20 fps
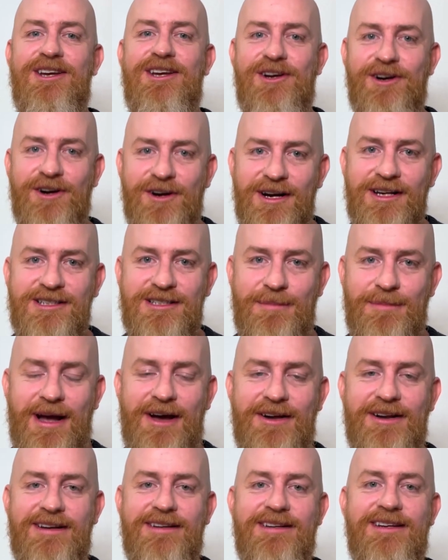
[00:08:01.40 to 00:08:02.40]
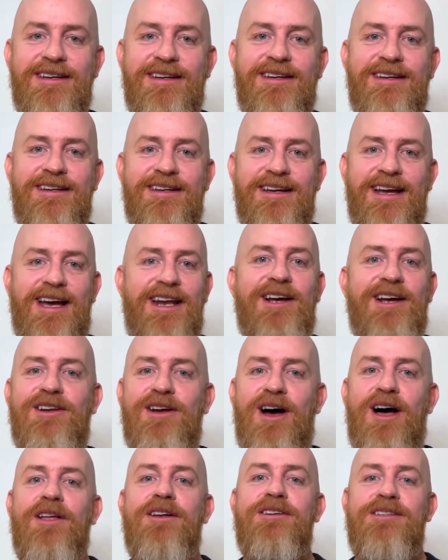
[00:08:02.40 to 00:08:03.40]
curious about it, and
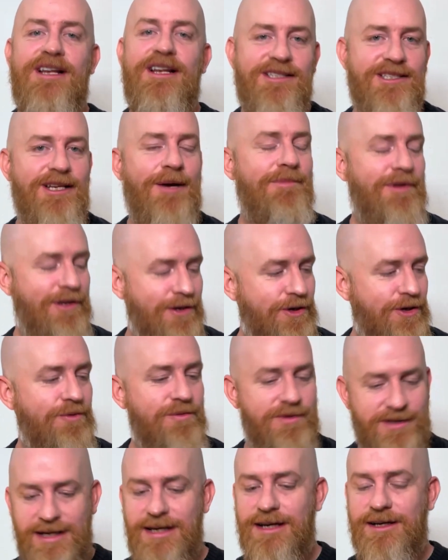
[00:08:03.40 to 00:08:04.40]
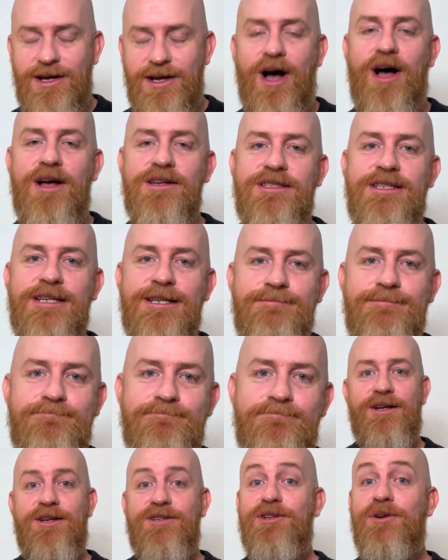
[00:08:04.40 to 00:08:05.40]
acknowledge that something you did caused it.
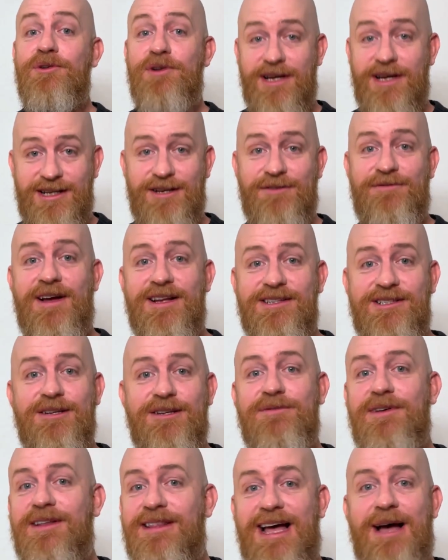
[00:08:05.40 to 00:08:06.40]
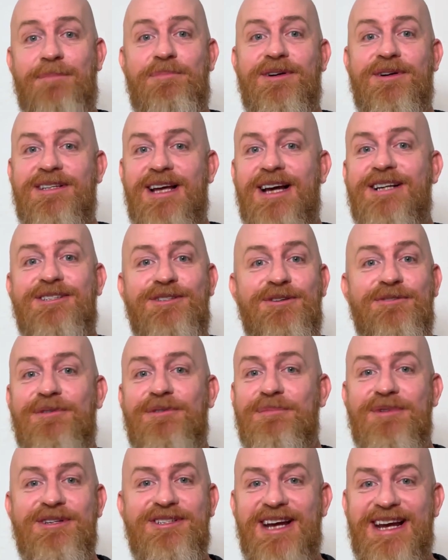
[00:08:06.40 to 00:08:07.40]
So you get defensive, and that protects you
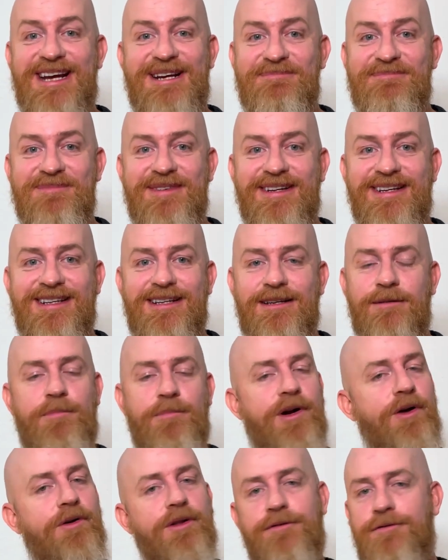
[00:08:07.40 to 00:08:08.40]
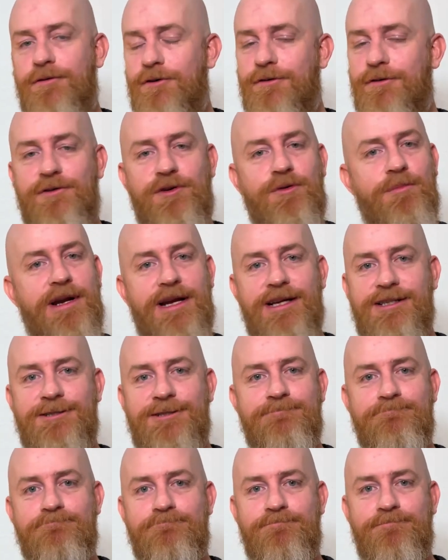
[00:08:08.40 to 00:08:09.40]
from the shame, but only for a few
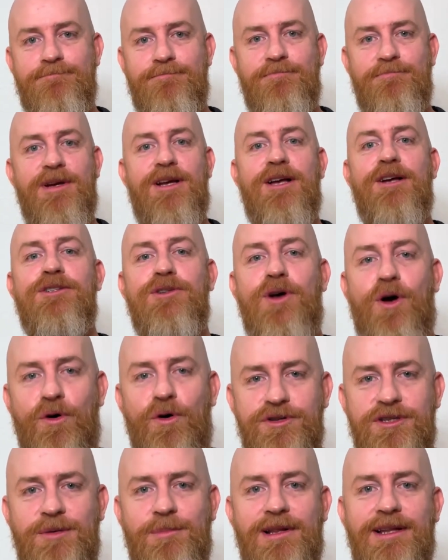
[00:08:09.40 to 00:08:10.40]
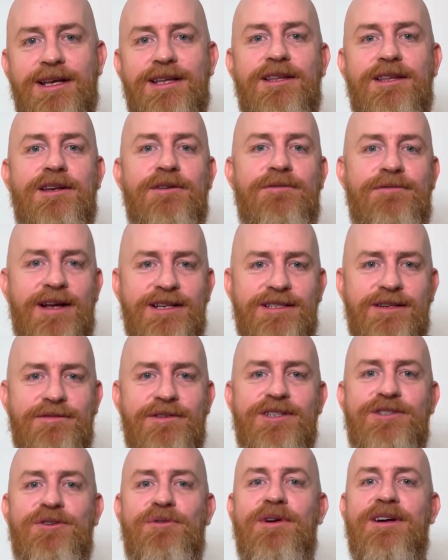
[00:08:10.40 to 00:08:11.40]
minutes. Because ultimately the
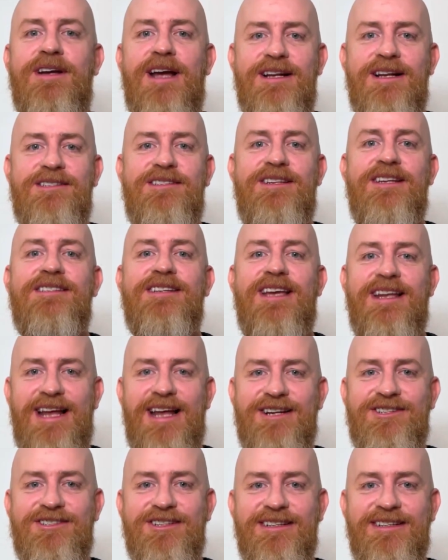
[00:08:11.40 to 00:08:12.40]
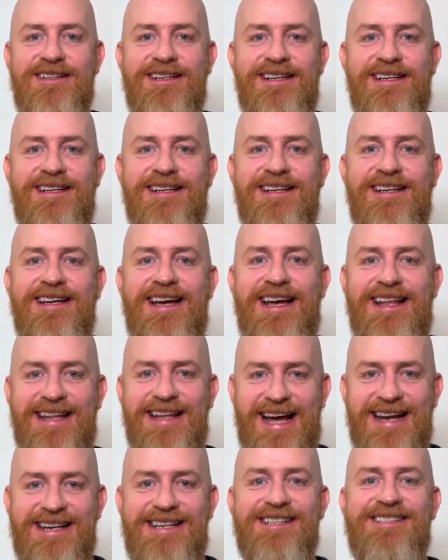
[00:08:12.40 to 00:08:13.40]
defensiveness creates disconnection, and
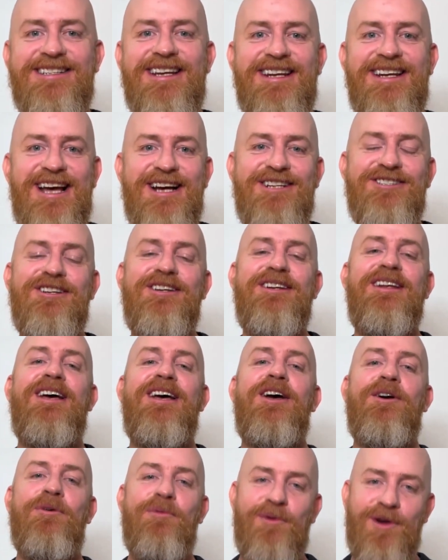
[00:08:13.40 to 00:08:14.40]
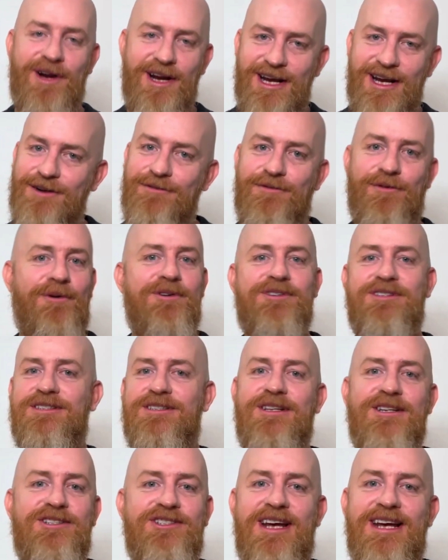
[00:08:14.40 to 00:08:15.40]
that disconnection
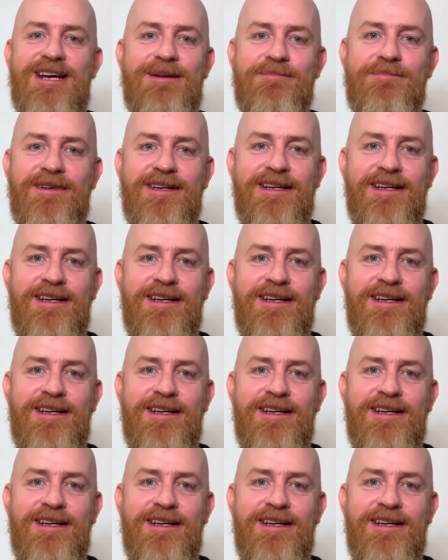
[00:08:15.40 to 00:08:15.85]
reinforces the shame.